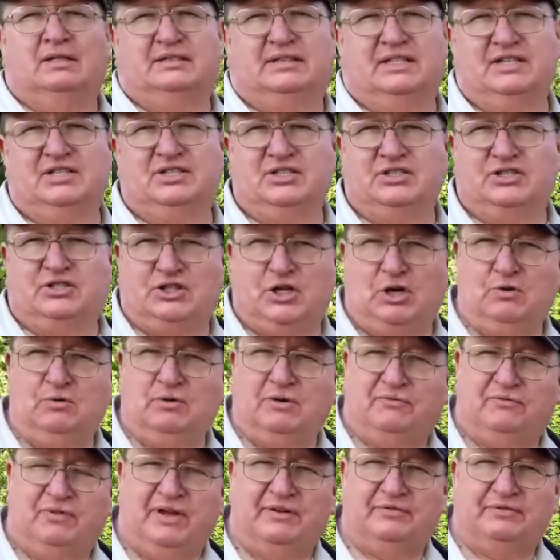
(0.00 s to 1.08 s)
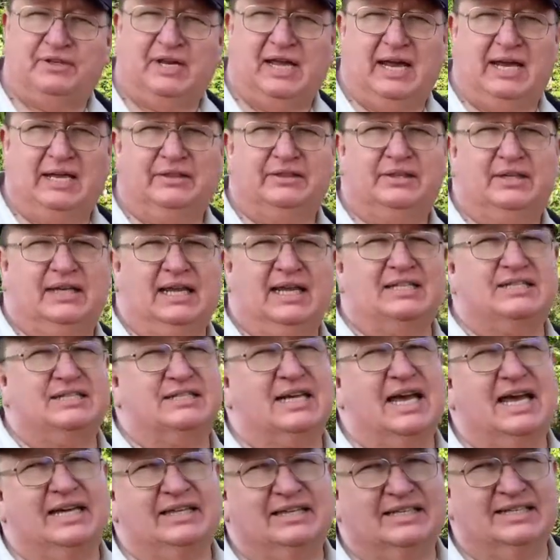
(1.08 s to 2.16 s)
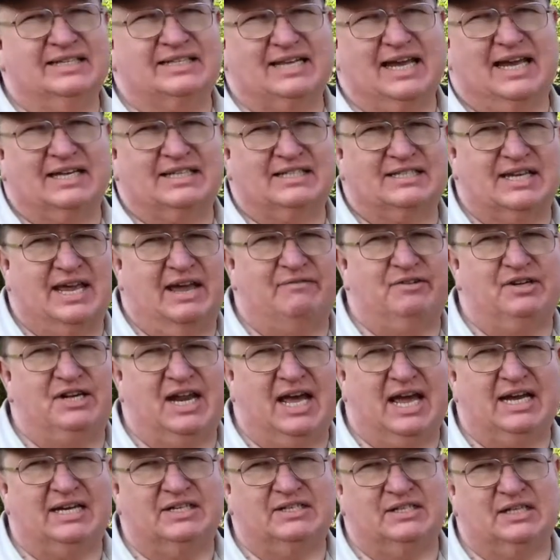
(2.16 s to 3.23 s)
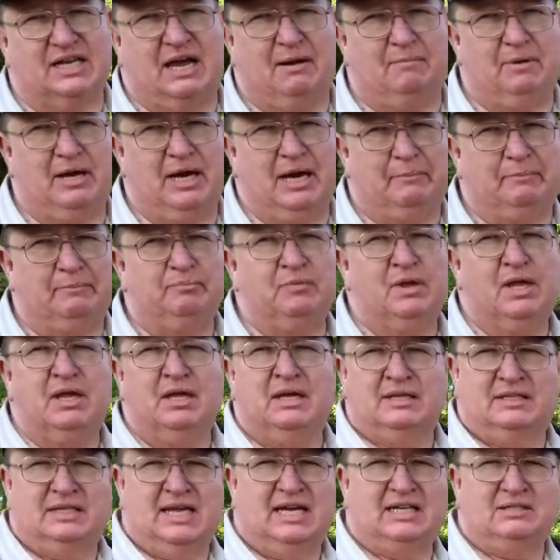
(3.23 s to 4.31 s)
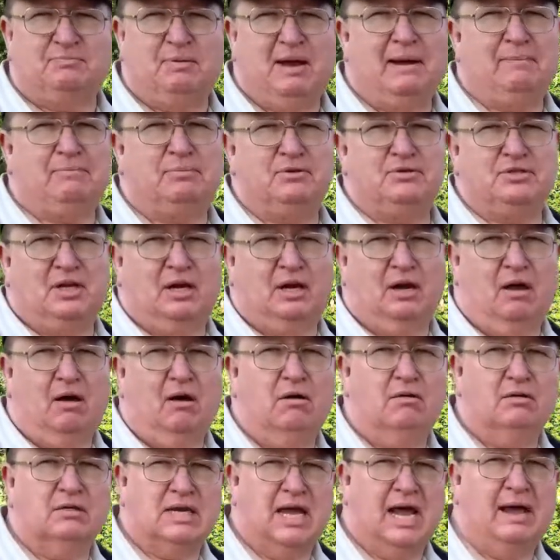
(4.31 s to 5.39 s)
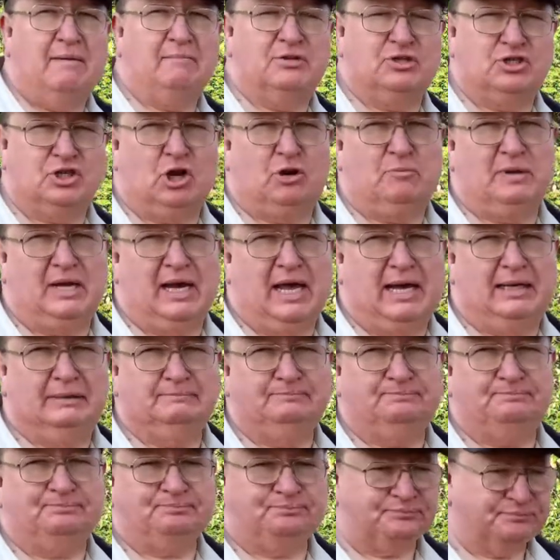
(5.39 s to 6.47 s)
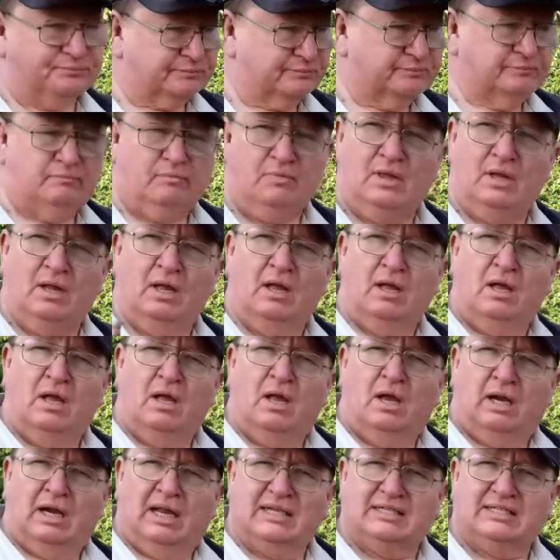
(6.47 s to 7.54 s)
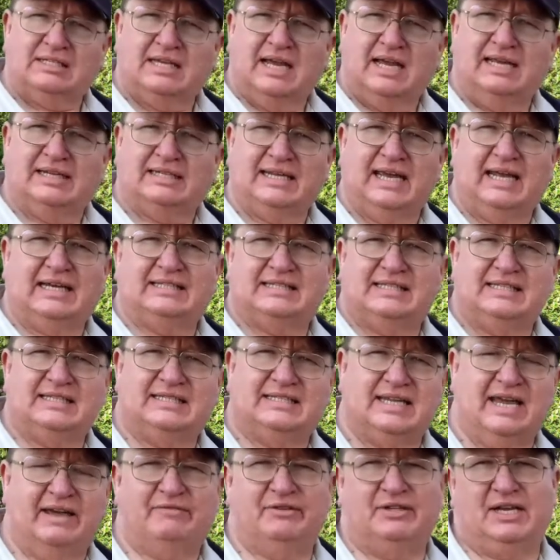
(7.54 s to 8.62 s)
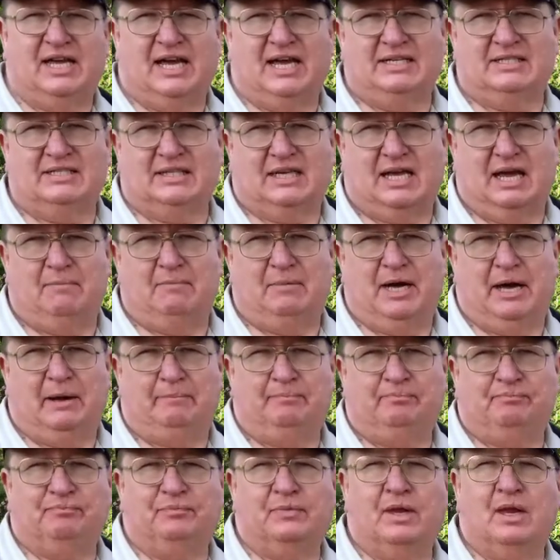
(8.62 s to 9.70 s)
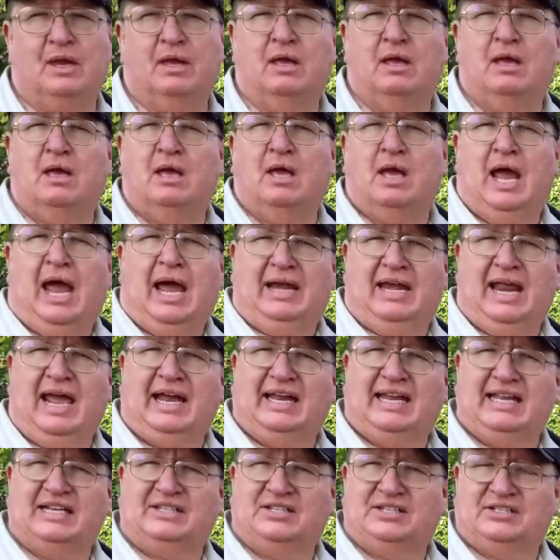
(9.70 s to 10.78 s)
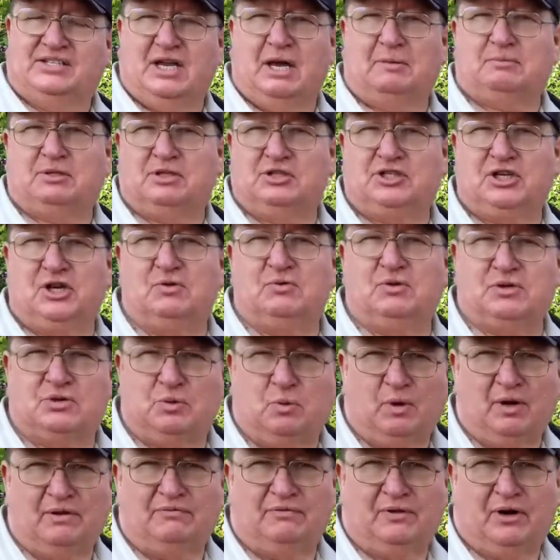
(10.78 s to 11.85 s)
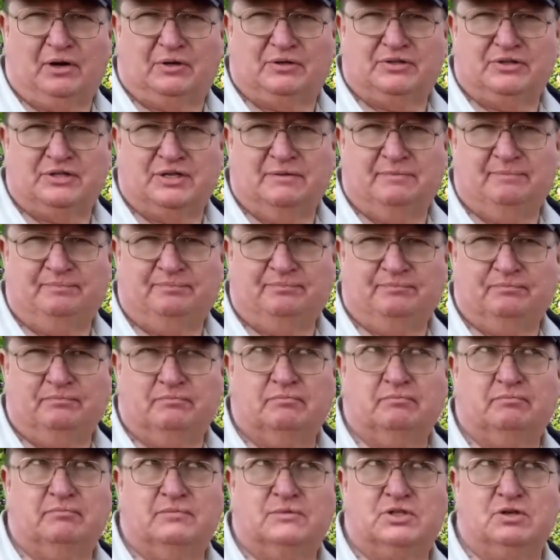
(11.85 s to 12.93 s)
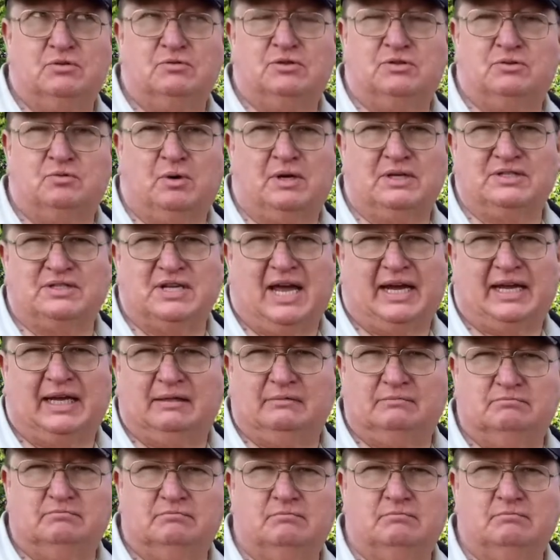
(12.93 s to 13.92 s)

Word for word: This is June the fifteenth. Let's say these take seven days to come up. It takes peppers a long time to germinate. Let's say it takes these seven days to come up. And that gets us up to June the twenty-first. June the twenty-second.